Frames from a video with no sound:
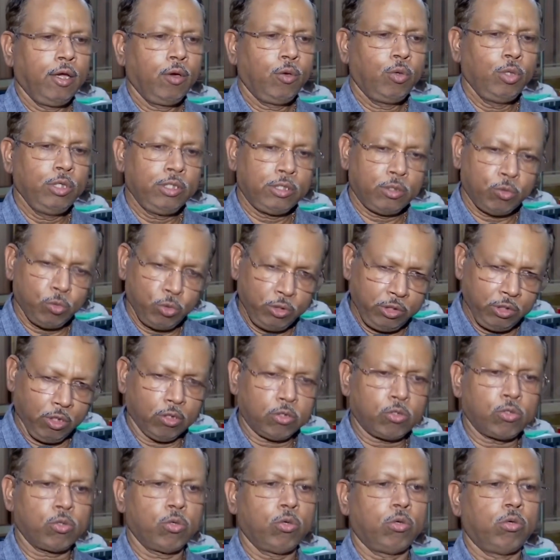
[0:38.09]
which we
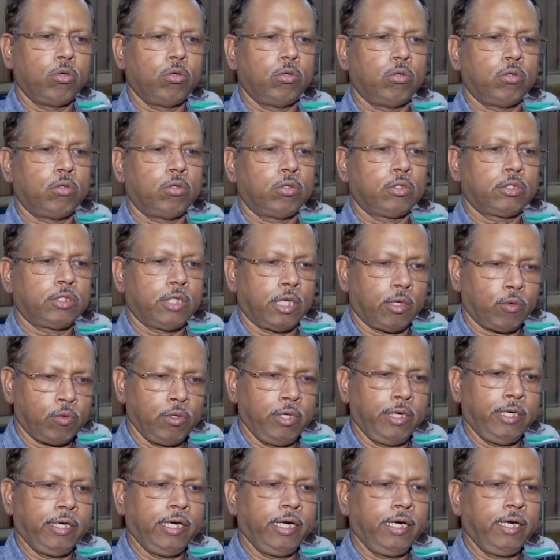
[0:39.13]
also
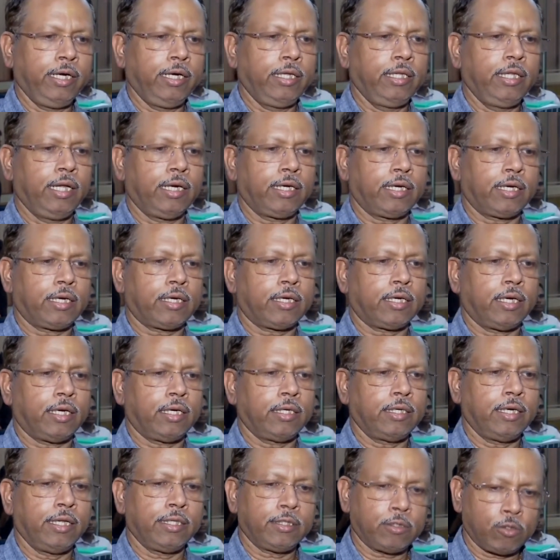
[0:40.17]
circulated that
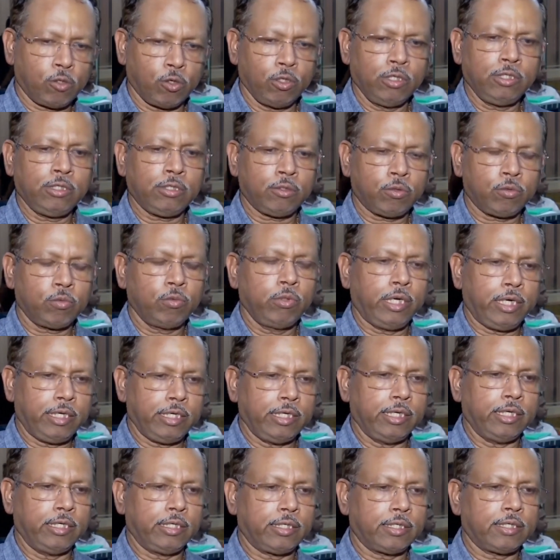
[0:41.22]
death toll is
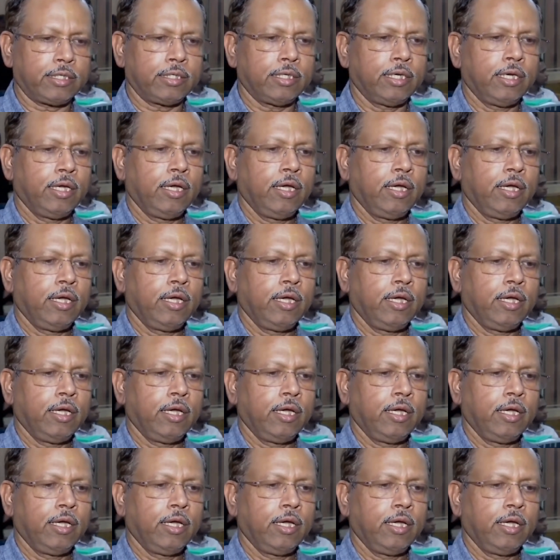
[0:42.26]
288.